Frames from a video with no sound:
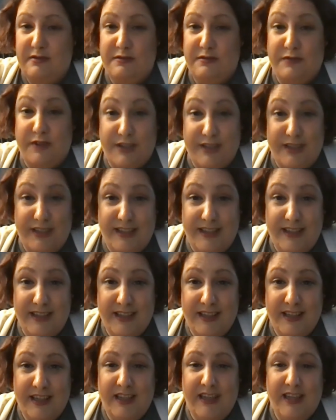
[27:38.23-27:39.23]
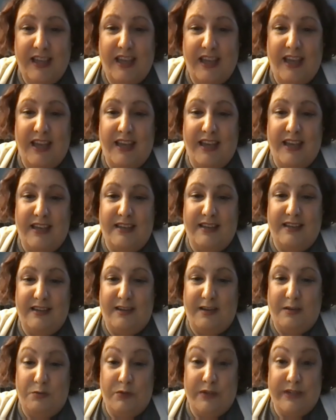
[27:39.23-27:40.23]
funding and
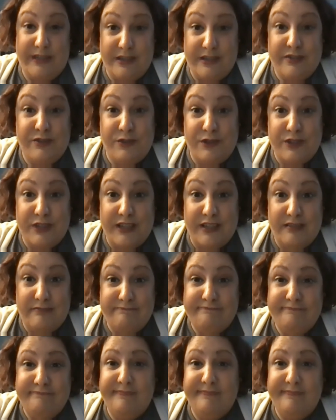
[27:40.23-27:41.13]
um, redistricting